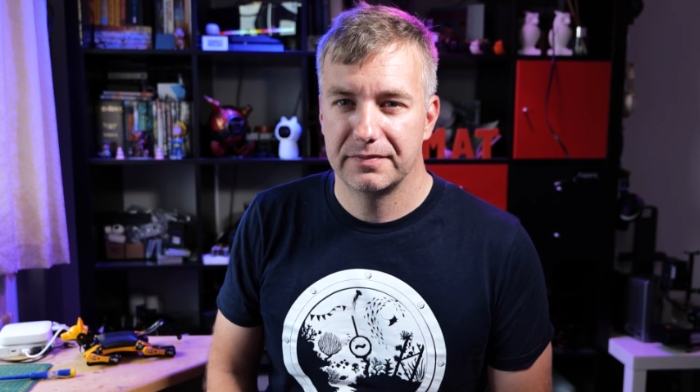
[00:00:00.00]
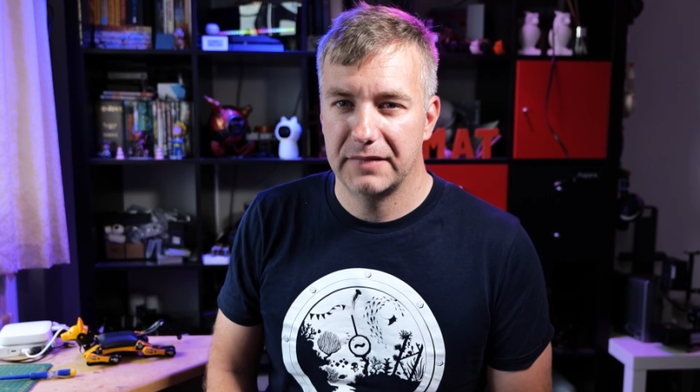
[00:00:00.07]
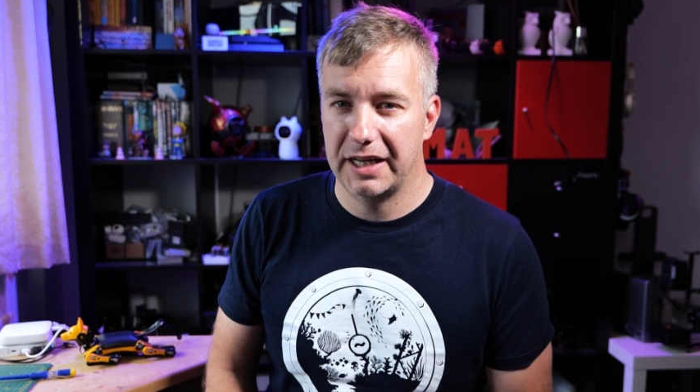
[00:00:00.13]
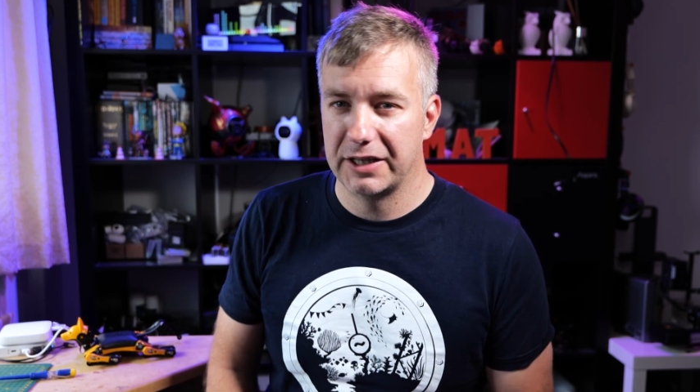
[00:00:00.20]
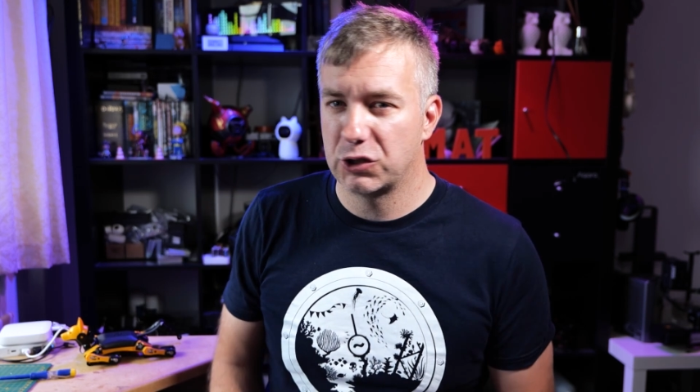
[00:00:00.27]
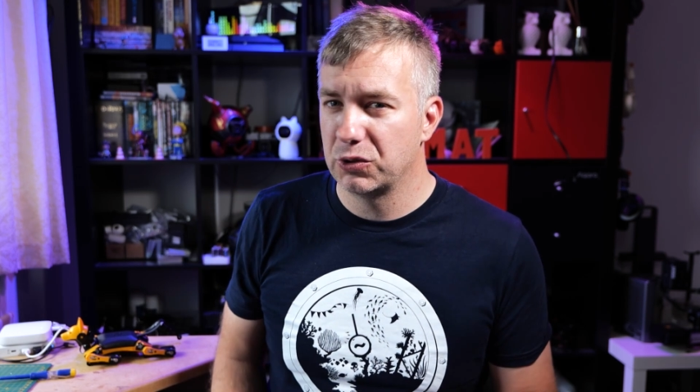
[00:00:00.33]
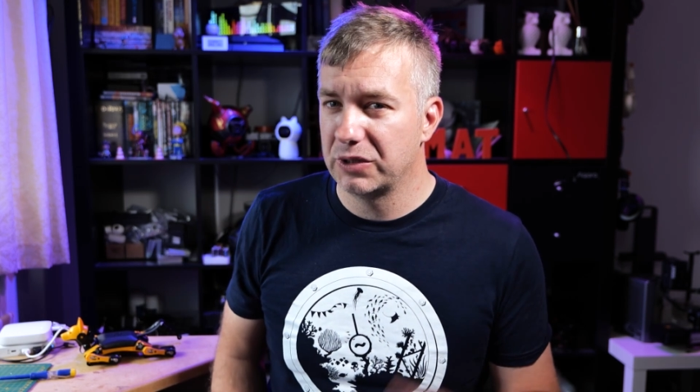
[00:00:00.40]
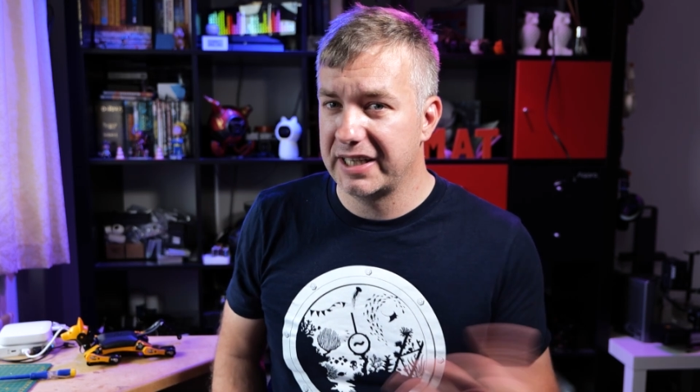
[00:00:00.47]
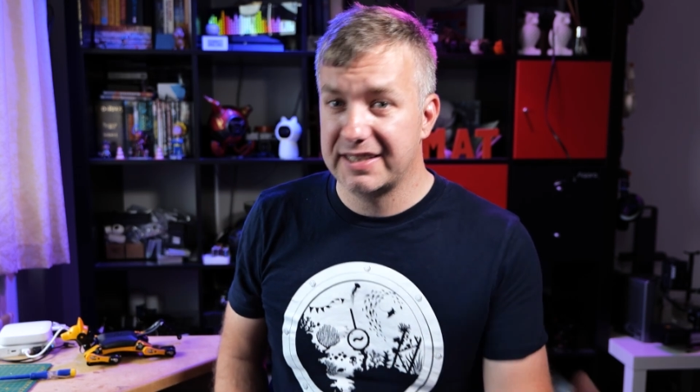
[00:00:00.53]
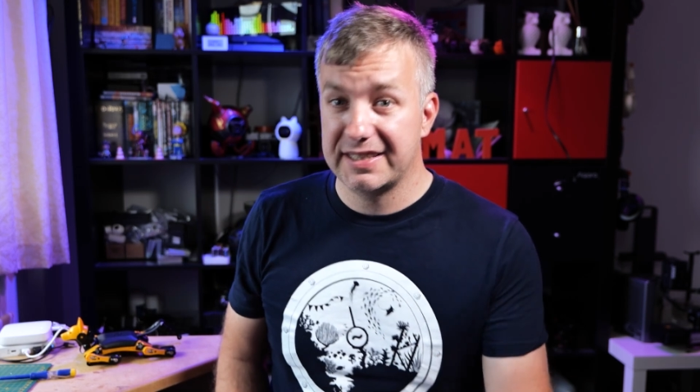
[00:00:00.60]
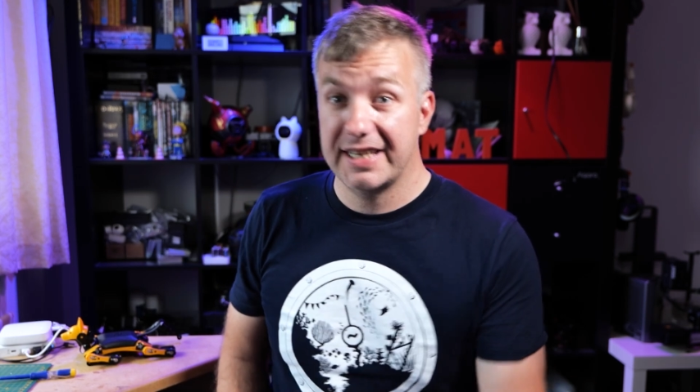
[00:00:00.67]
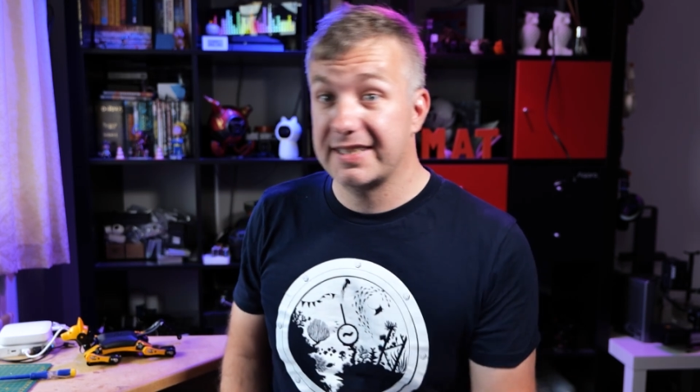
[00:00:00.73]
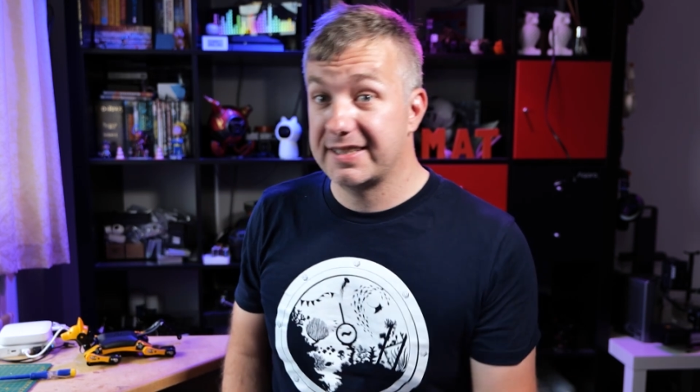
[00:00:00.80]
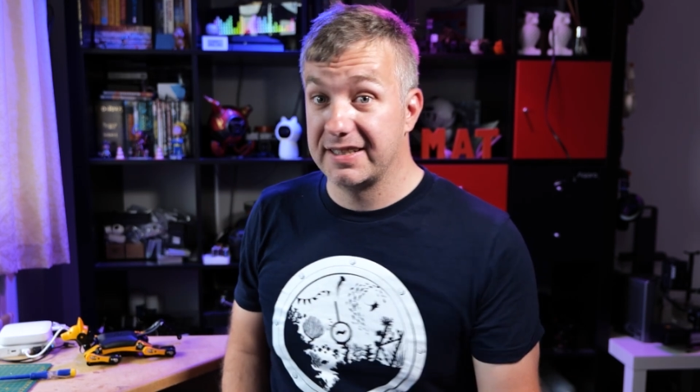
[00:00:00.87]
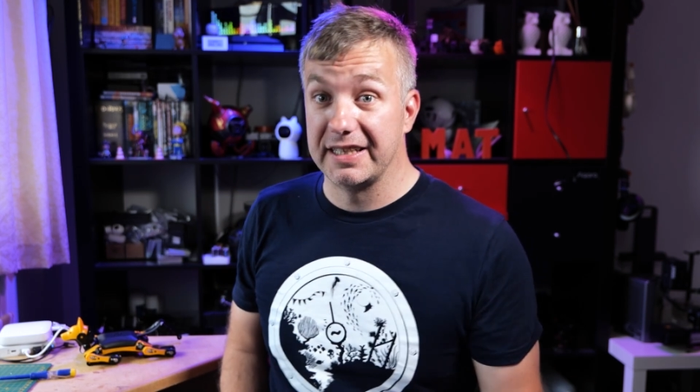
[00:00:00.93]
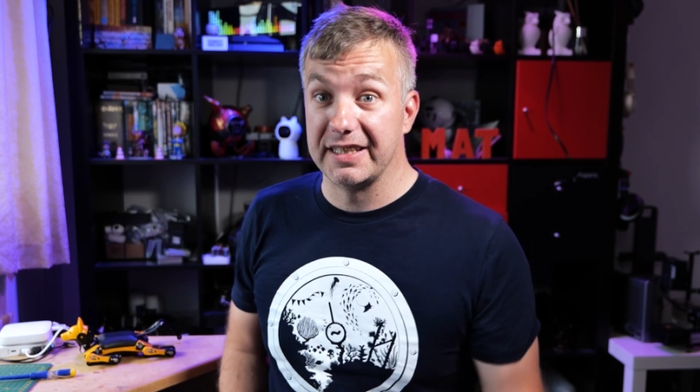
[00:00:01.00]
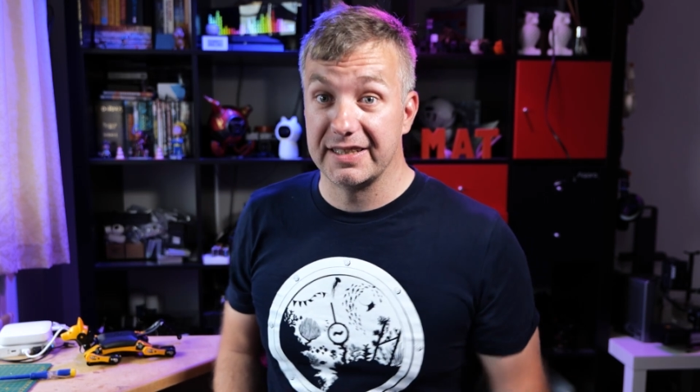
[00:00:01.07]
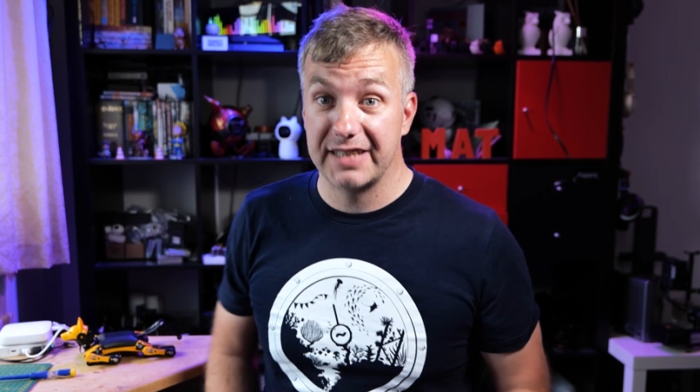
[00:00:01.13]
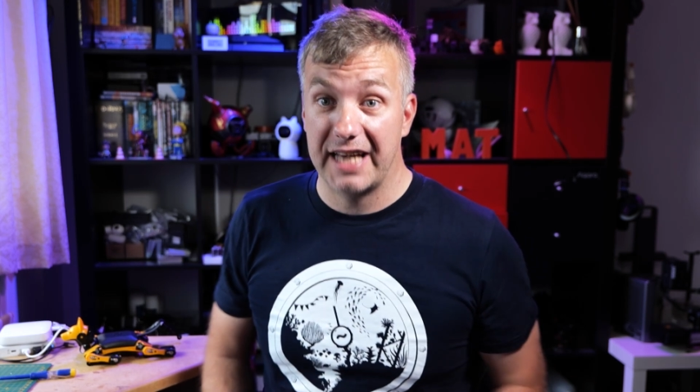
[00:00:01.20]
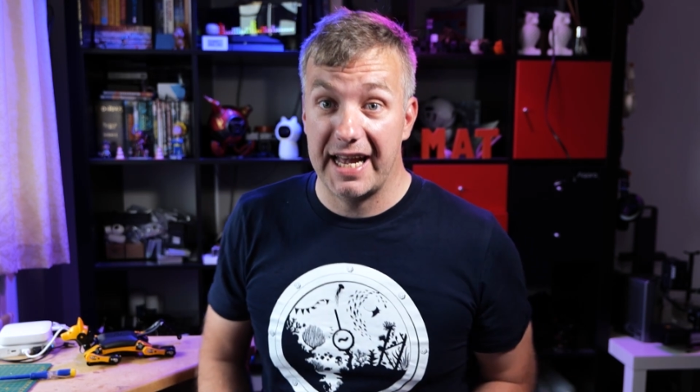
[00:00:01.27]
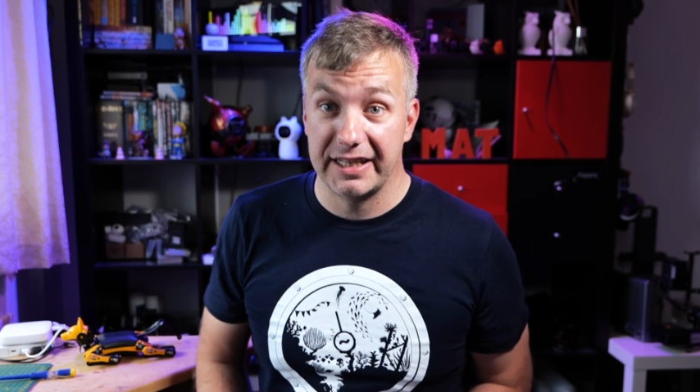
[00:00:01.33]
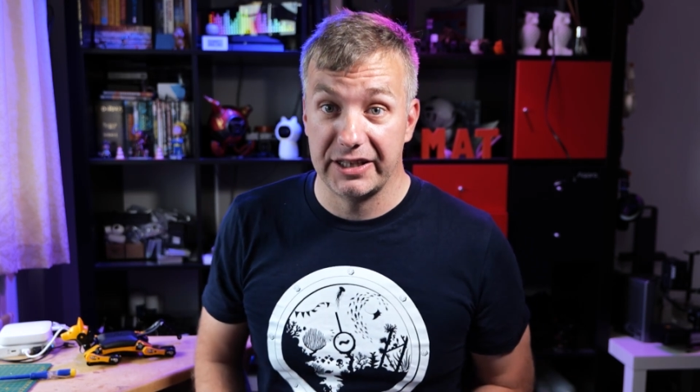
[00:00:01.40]
And could I test
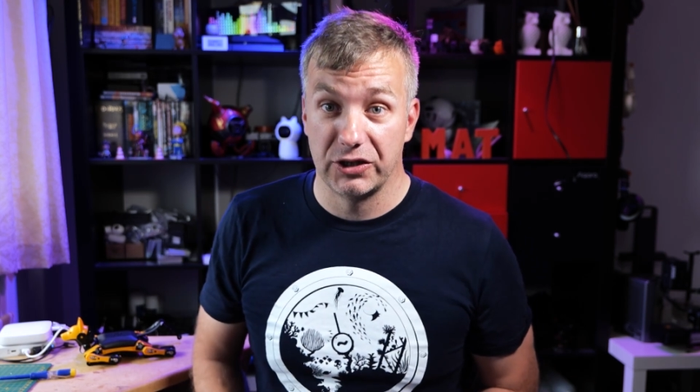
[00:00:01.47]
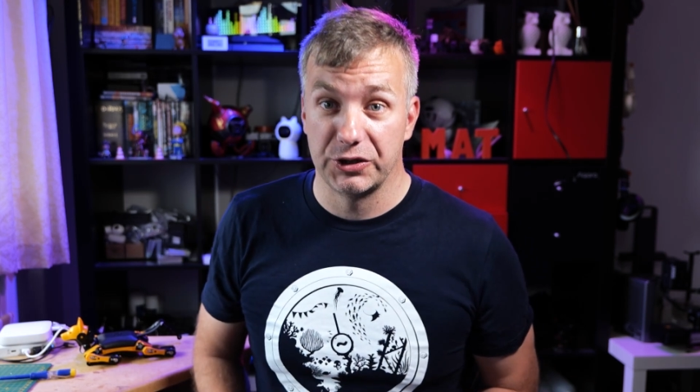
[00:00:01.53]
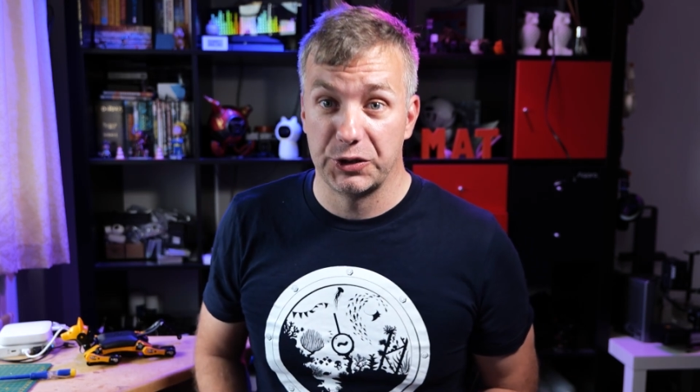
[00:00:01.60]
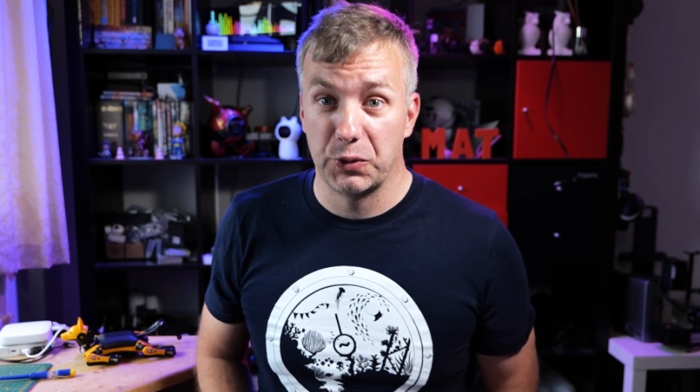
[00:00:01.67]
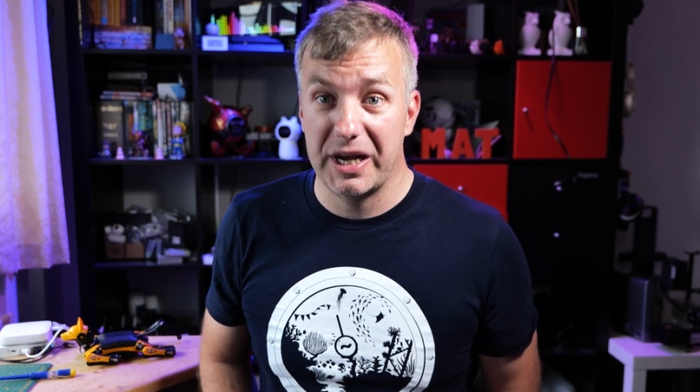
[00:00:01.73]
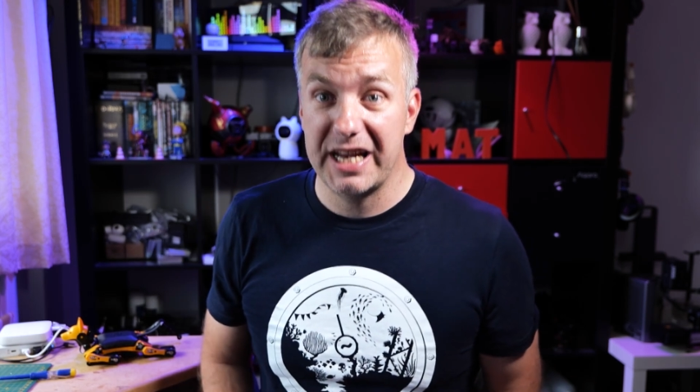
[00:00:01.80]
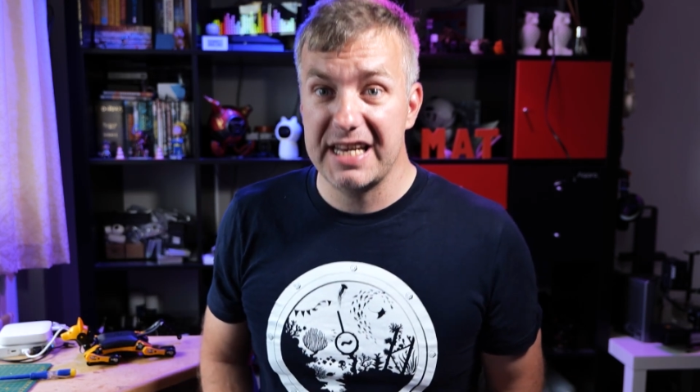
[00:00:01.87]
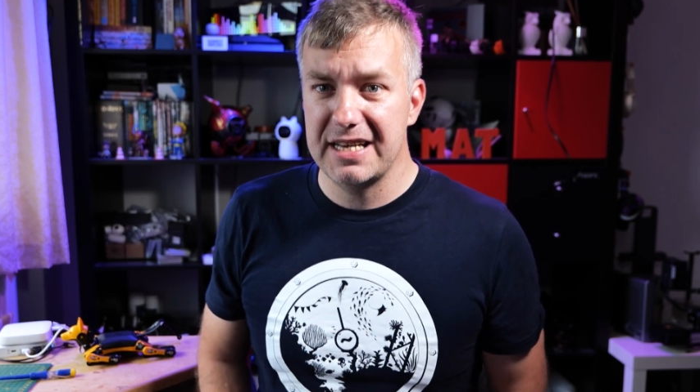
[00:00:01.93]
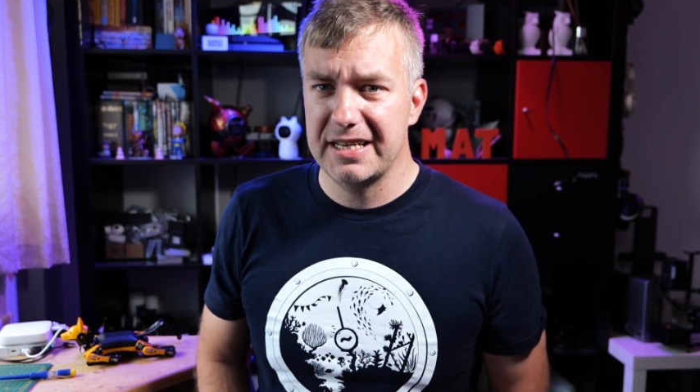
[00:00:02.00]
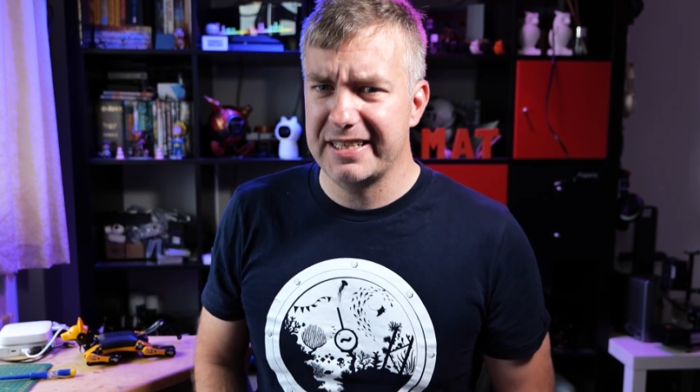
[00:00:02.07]
these any other way?